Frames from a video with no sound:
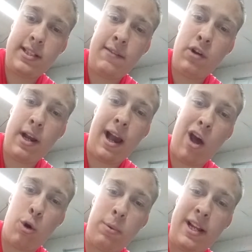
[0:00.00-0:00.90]
even they got
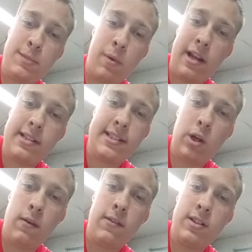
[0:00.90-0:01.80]
to replace Brandon
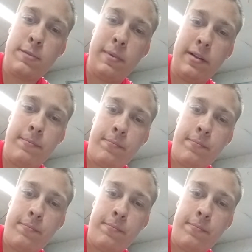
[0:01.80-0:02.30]
Silvers, but